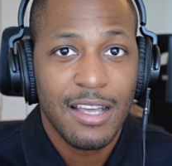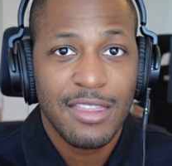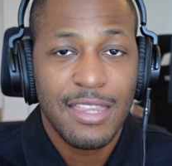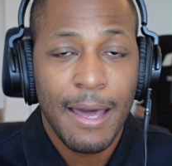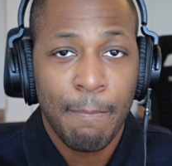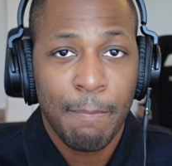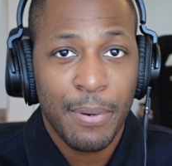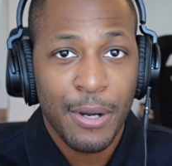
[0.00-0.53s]

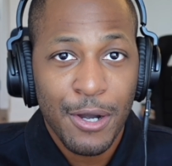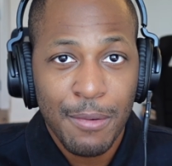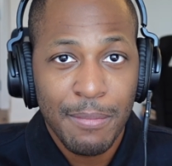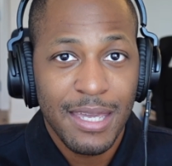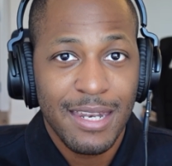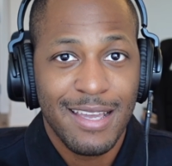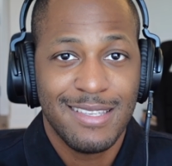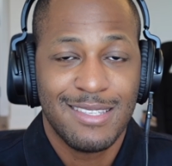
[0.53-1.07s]
That
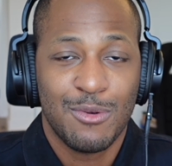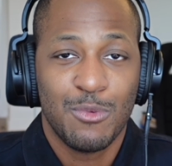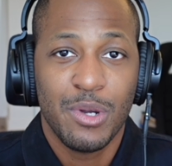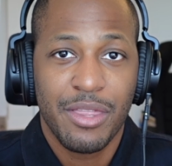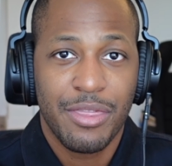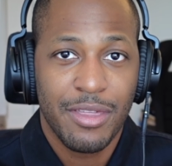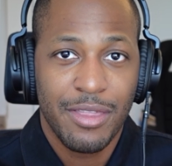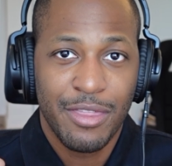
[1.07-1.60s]
permit isn't
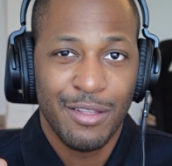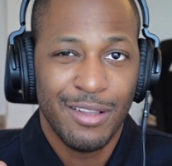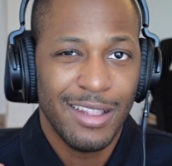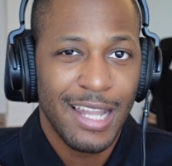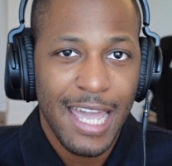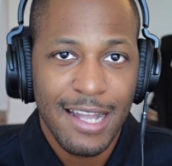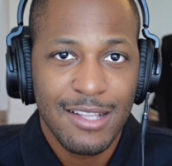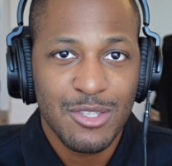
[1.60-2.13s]
with the
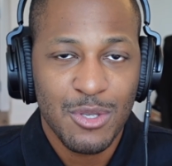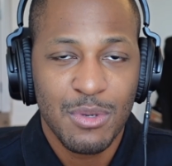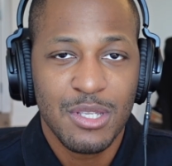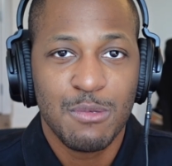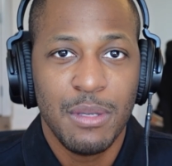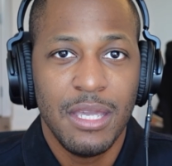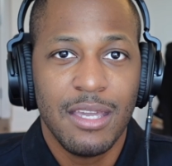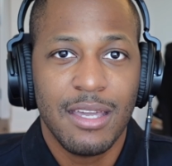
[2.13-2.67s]
land, so to
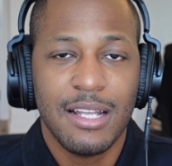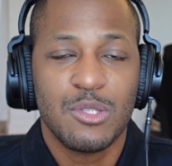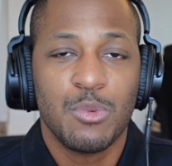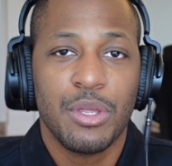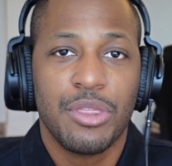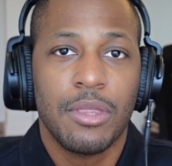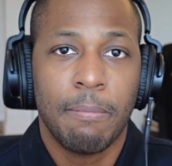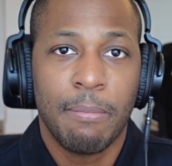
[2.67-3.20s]
speak, it's
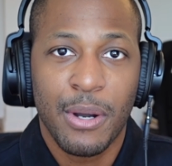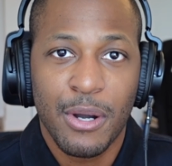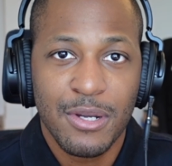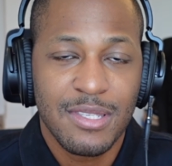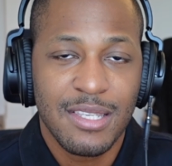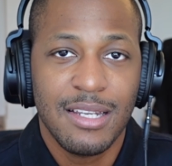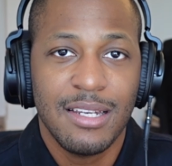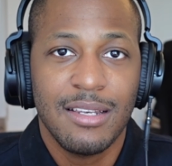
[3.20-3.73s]
with the
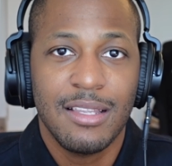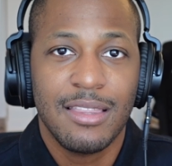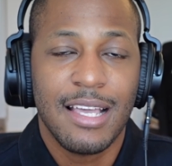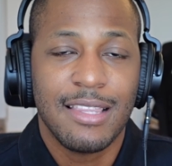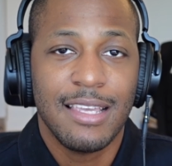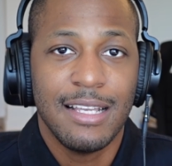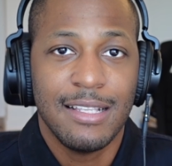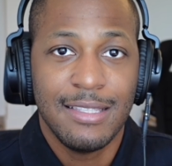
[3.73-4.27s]
person
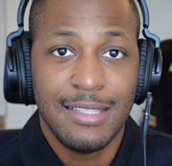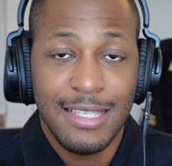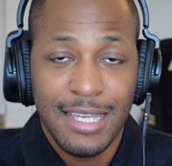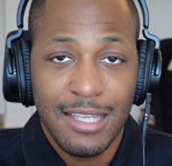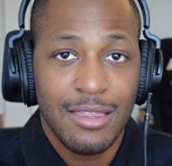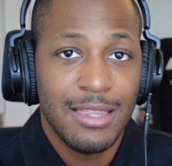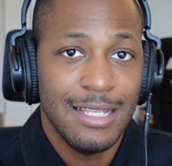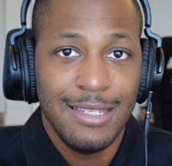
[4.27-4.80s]
that they
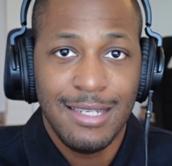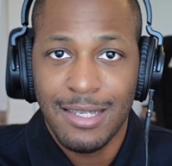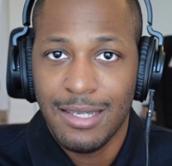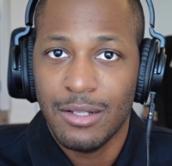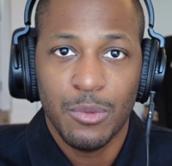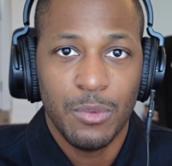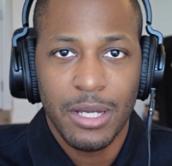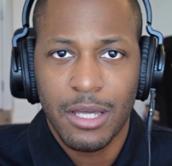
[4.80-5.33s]
did the
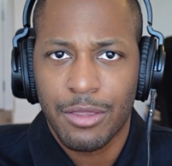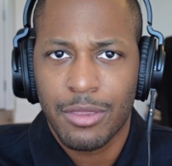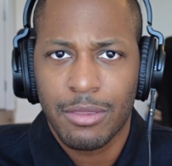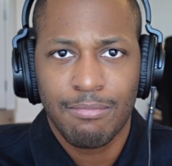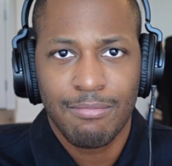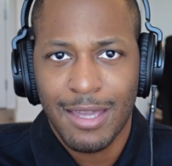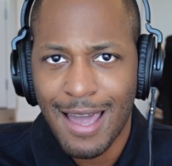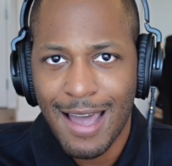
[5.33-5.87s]
deal with,
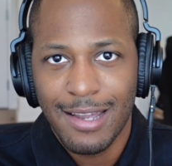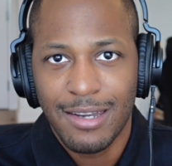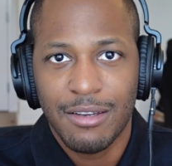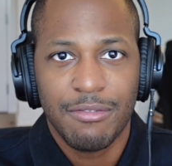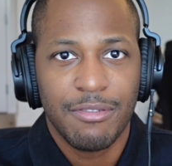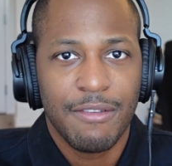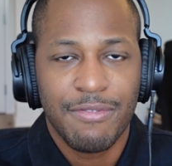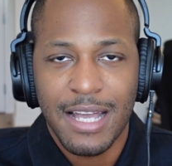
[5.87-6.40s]
kind
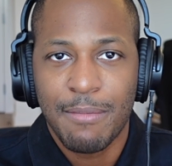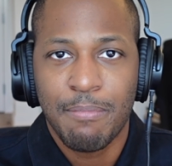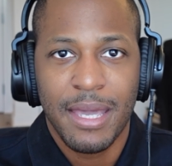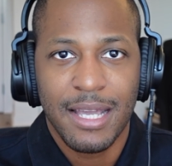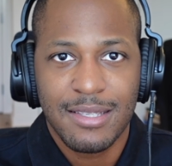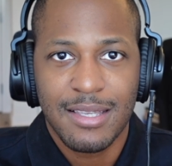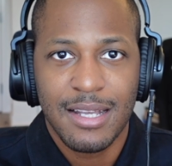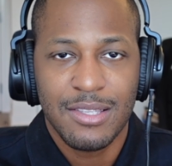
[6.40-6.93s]
of, if that
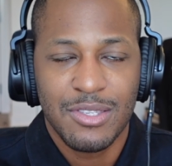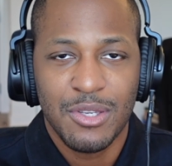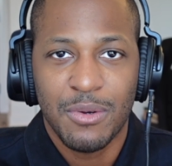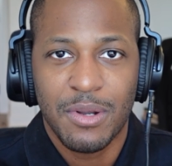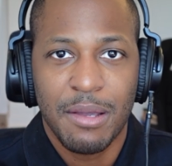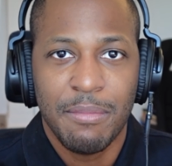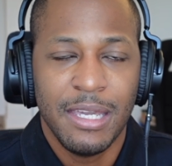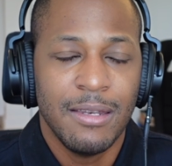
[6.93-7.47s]
makes sense, you know
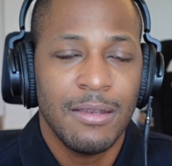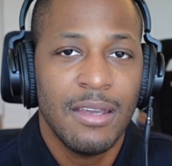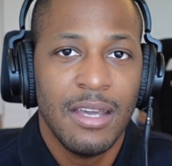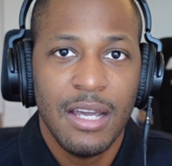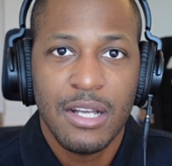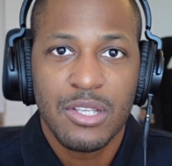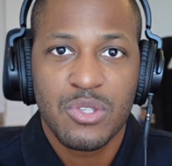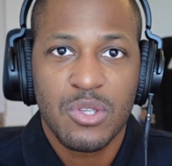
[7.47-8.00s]
what I mean?
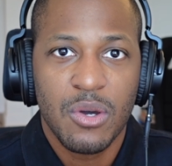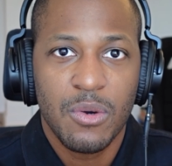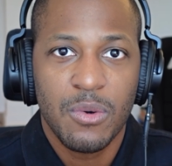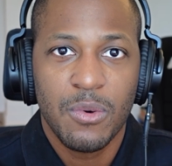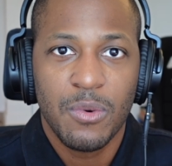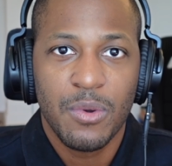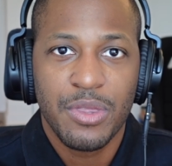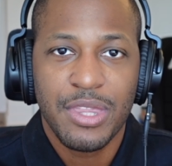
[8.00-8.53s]

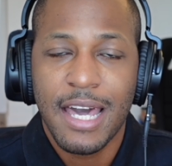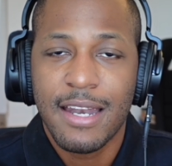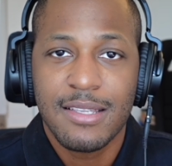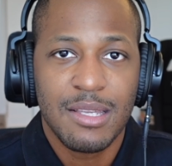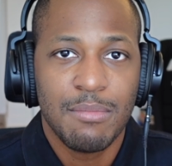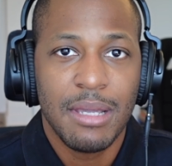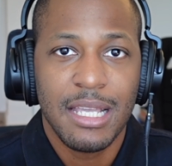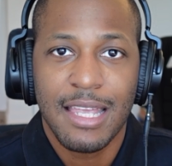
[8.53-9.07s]
So that
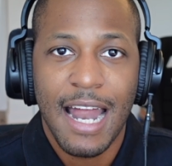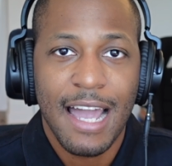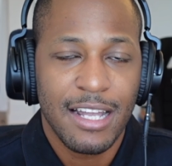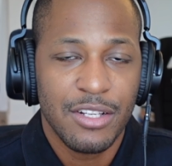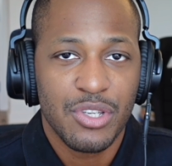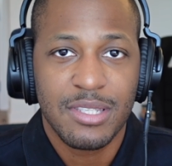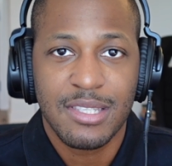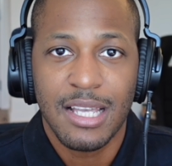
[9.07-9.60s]
doesn't mean that I
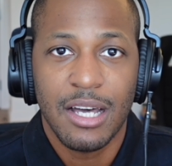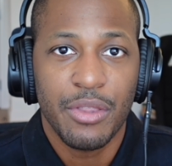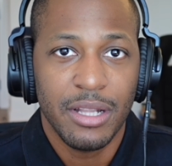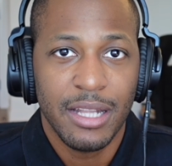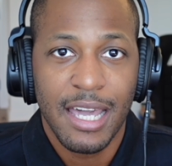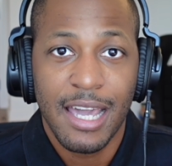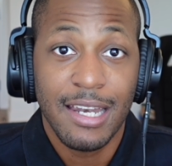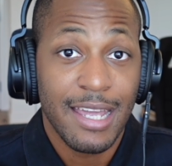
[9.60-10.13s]
can just sell the
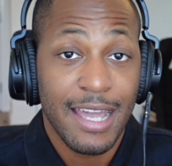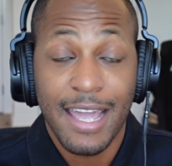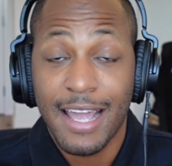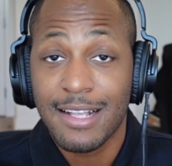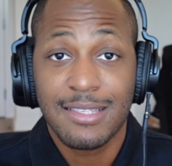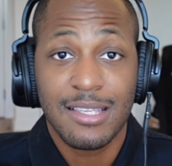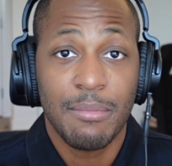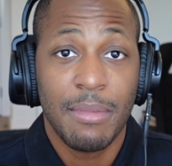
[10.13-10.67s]
land
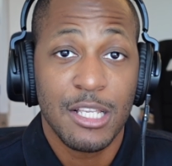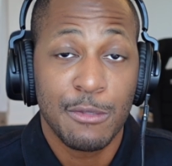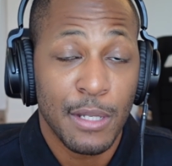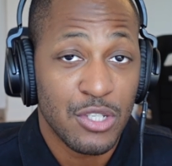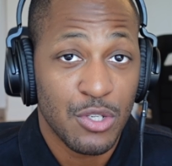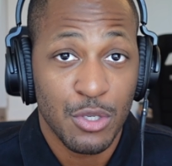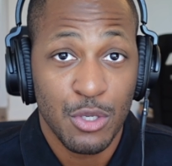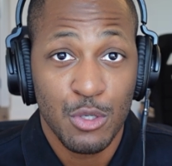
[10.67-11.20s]
and sell my
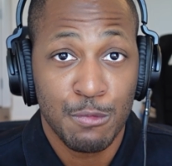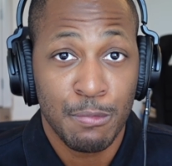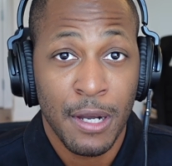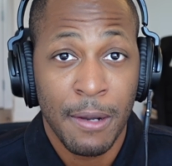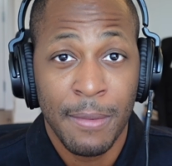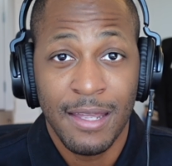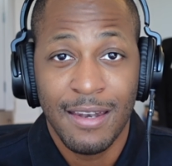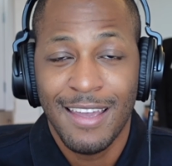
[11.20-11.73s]
special use
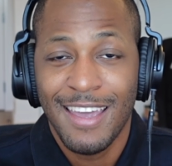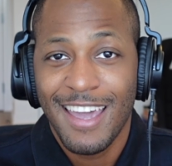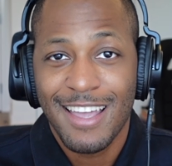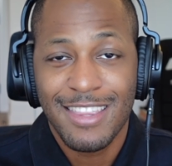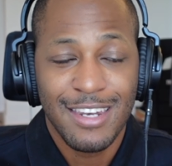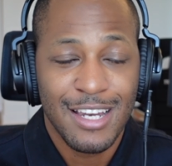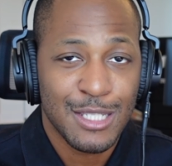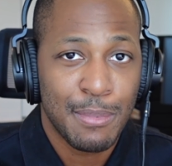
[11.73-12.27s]
permit
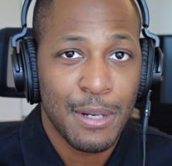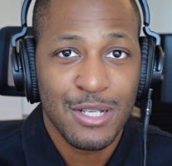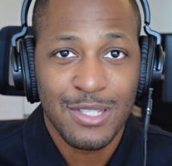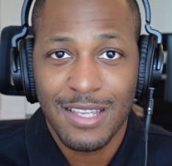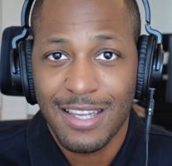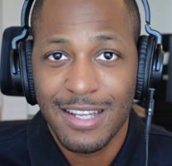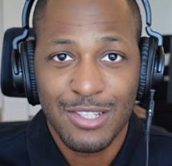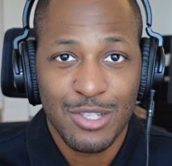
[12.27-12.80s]
and the next
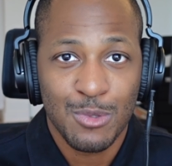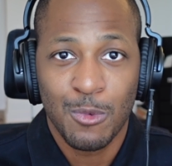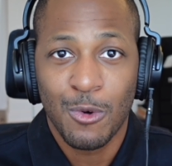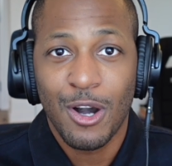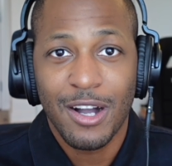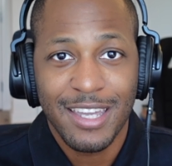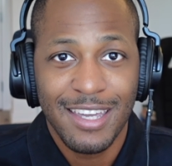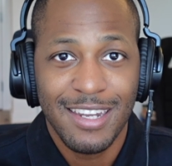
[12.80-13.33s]
person can just
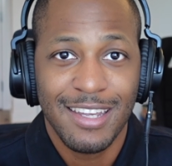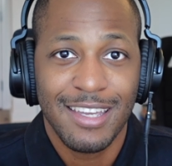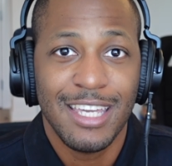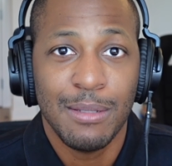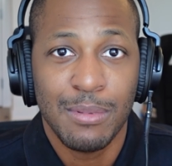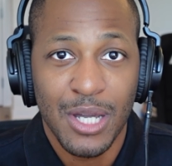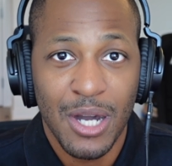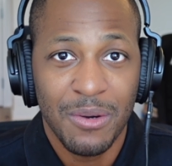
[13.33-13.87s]
walk in and
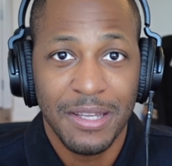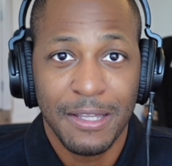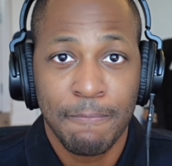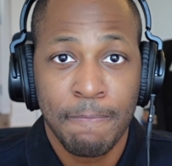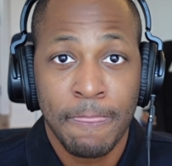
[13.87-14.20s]
keep going.